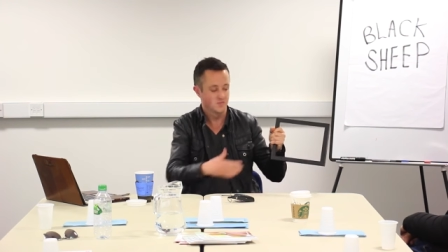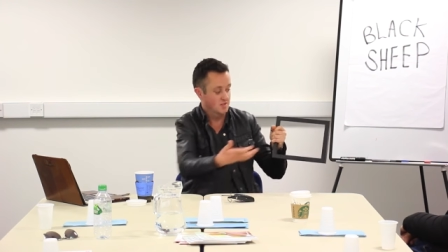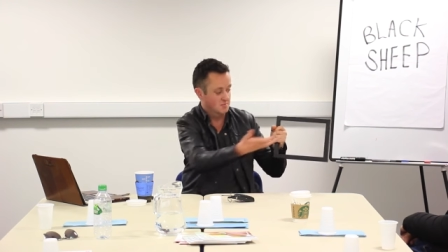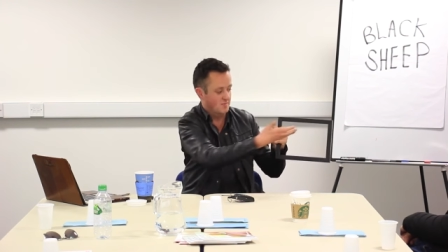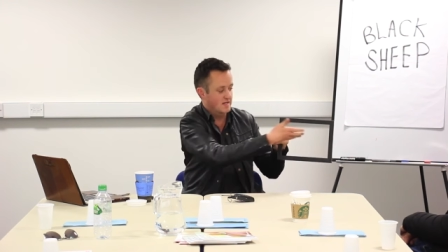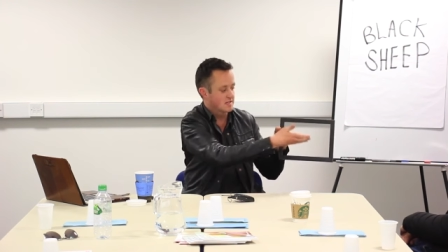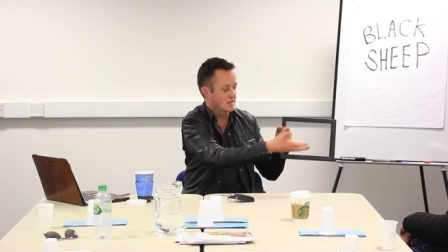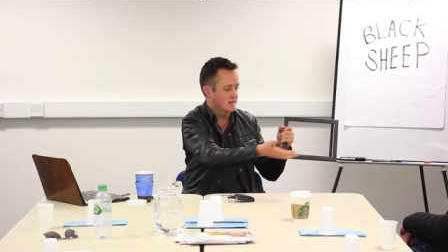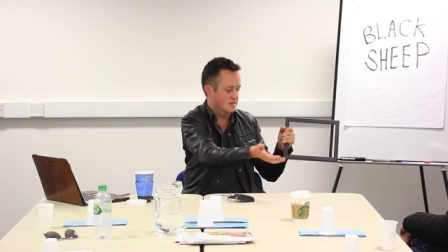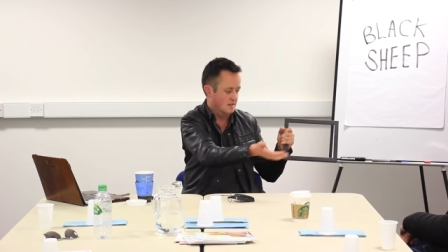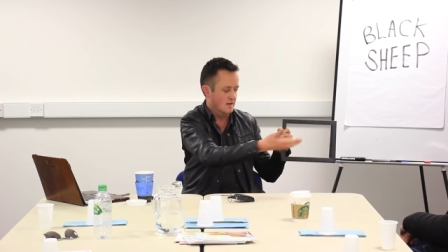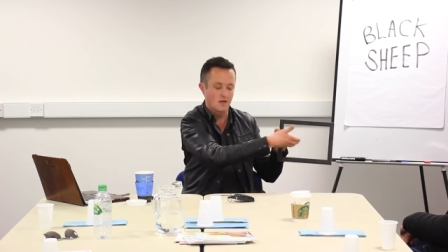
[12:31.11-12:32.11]
She's
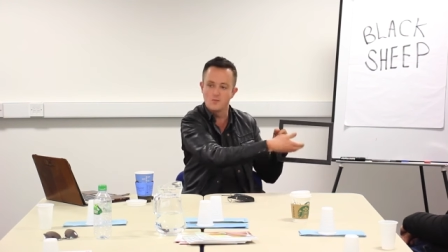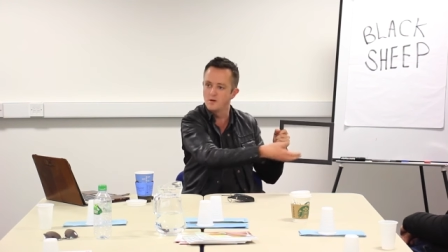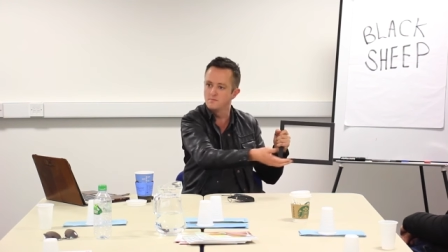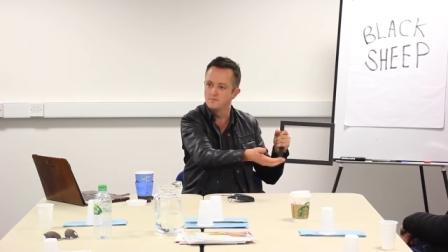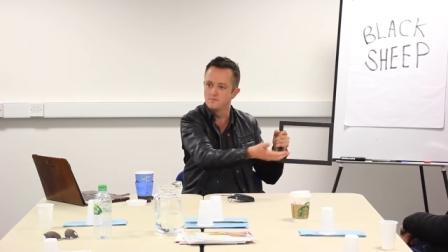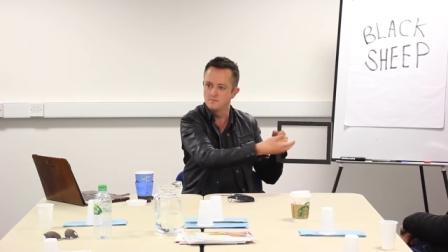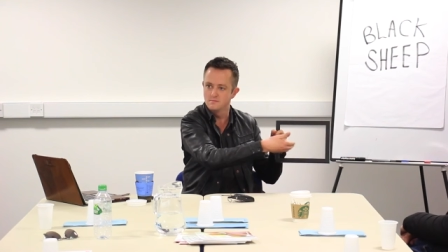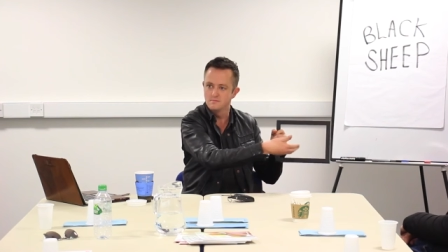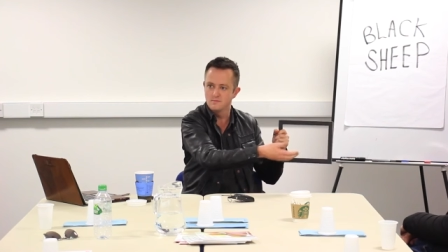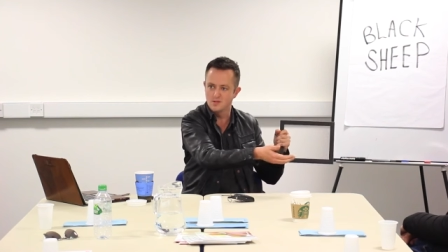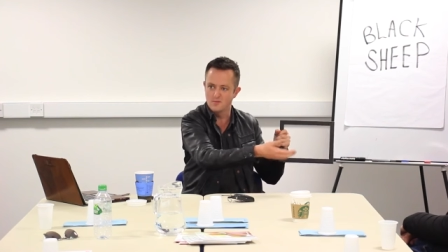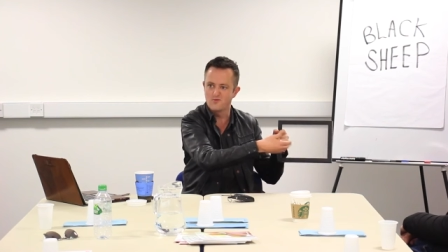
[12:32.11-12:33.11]
basically saying, come on,
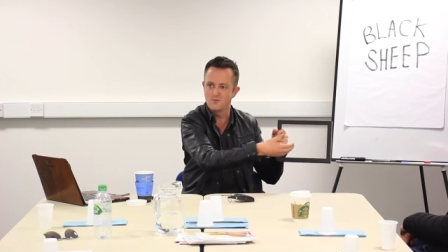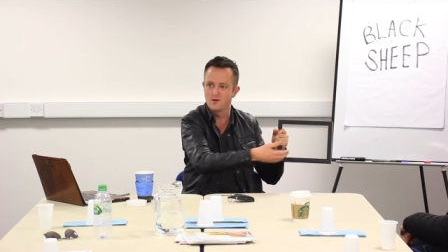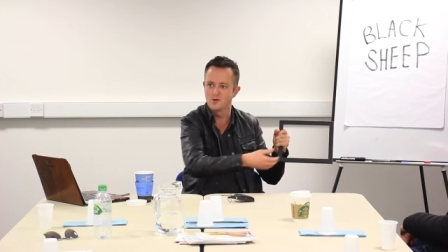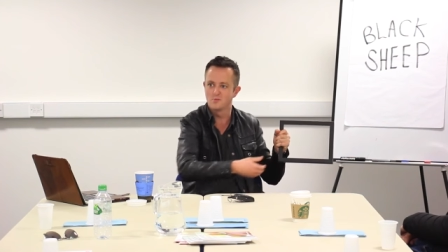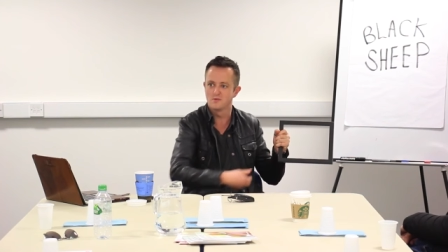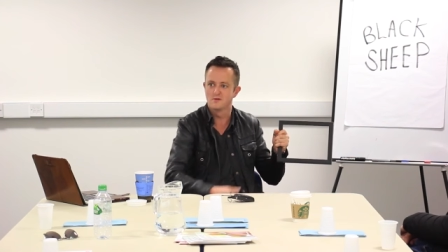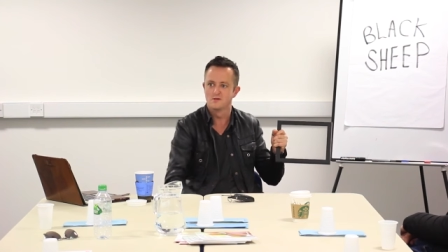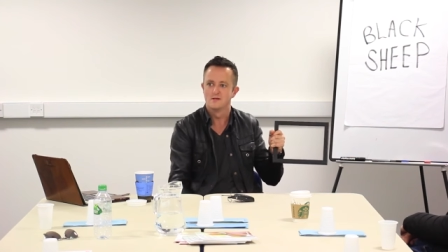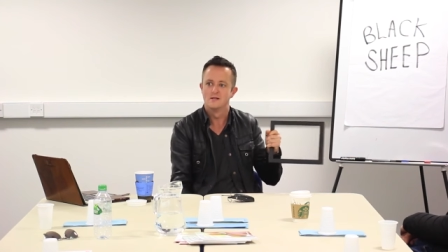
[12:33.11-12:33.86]
jump through my hoop.